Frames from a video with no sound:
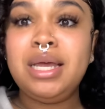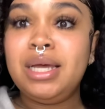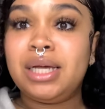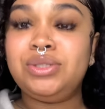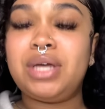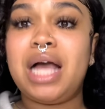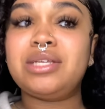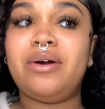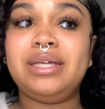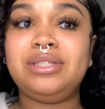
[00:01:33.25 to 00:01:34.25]
because you guys
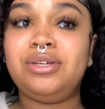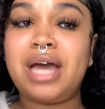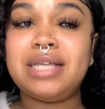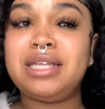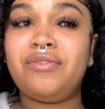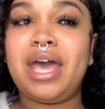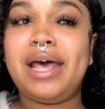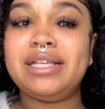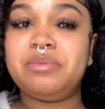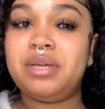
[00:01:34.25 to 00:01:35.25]
always you guys never
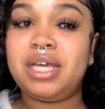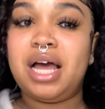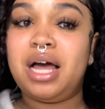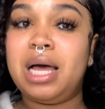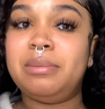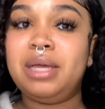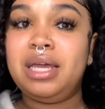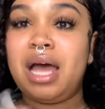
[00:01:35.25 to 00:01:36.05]
ask me um